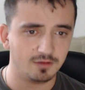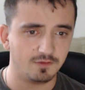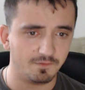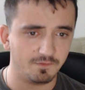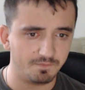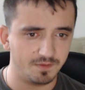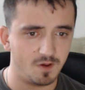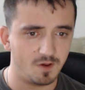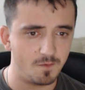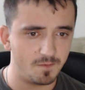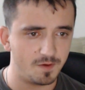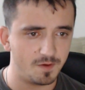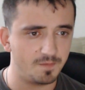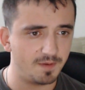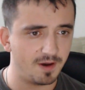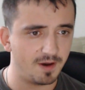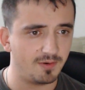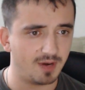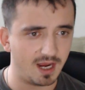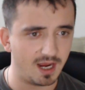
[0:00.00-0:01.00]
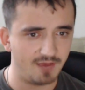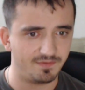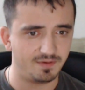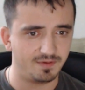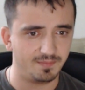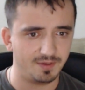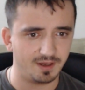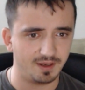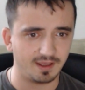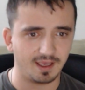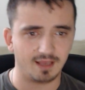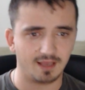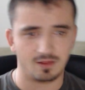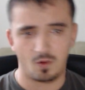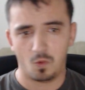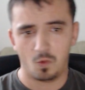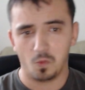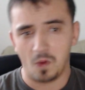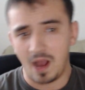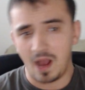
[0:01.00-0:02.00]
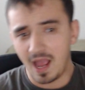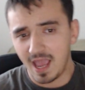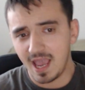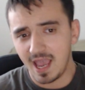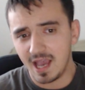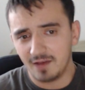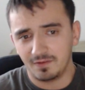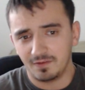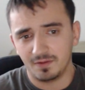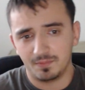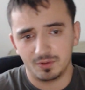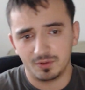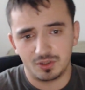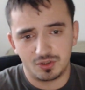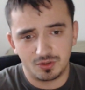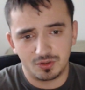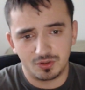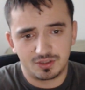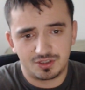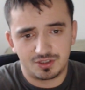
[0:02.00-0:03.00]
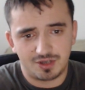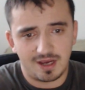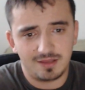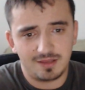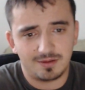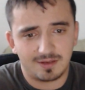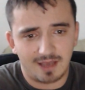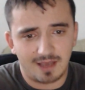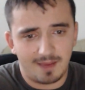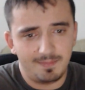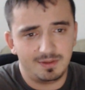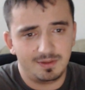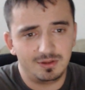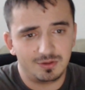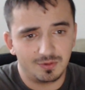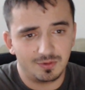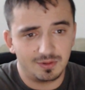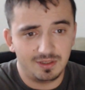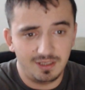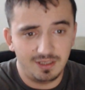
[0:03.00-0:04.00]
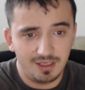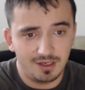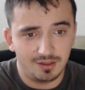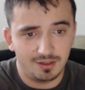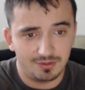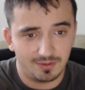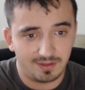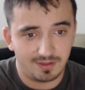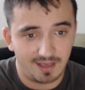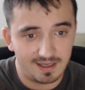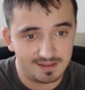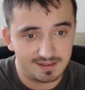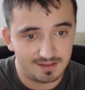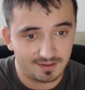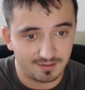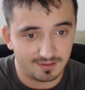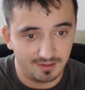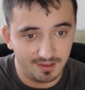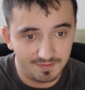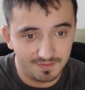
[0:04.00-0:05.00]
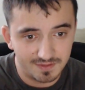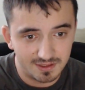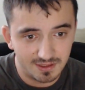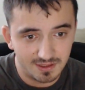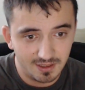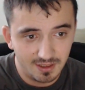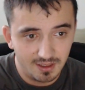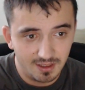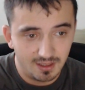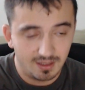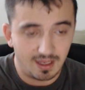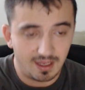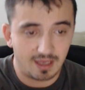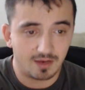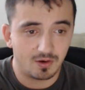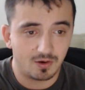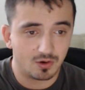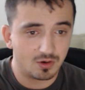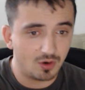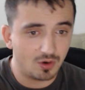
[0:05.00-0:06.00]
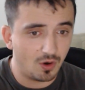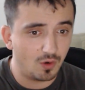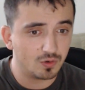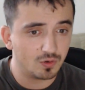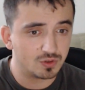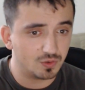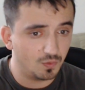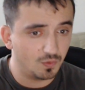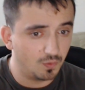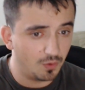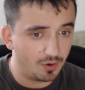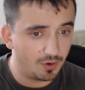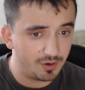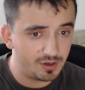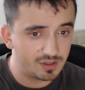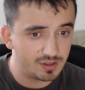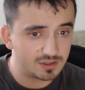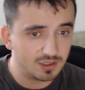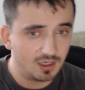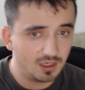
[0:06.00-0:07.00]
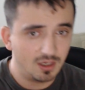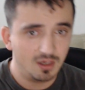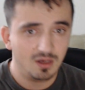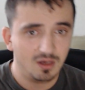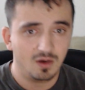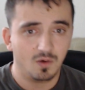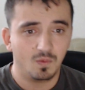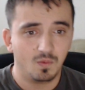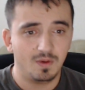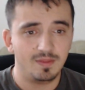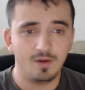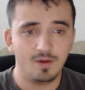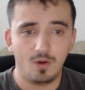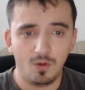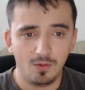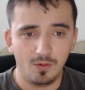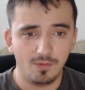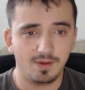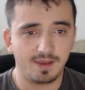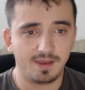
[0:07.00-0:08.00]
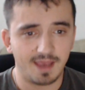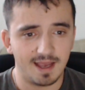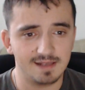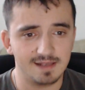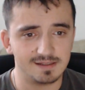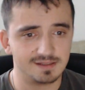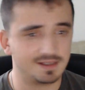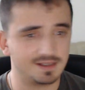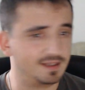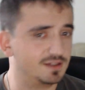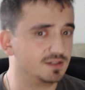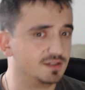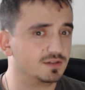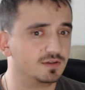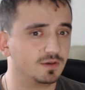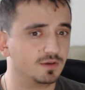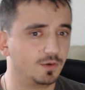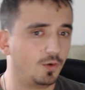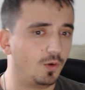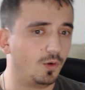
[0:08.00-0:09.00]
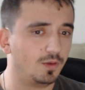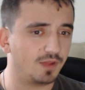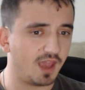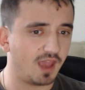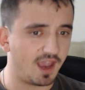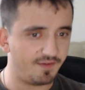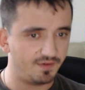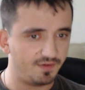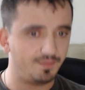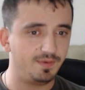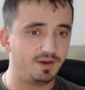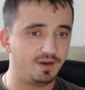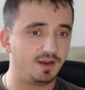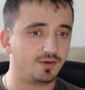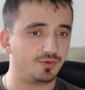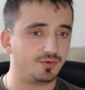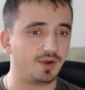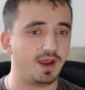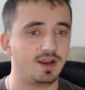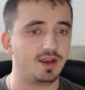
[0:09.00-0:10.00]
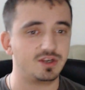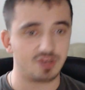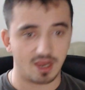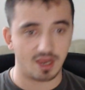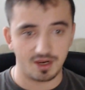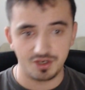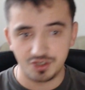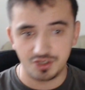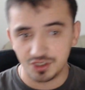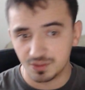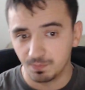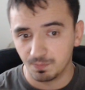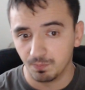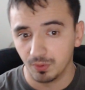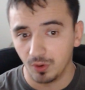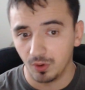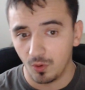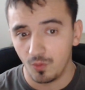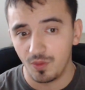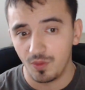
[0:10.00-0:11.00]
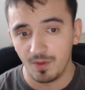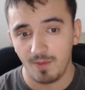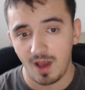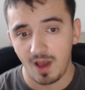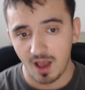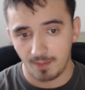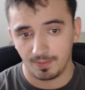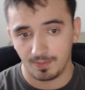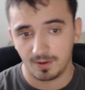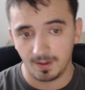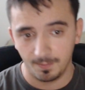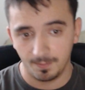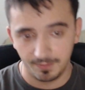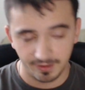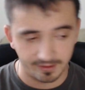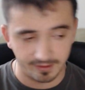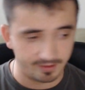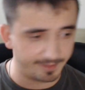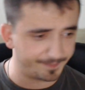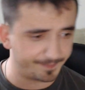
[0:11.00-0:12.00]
PvP power everybody get. Why everybody should try to come into near to caster cliffs like rogues or warriors when all the casters can hold everybody at range and just blow them up completely.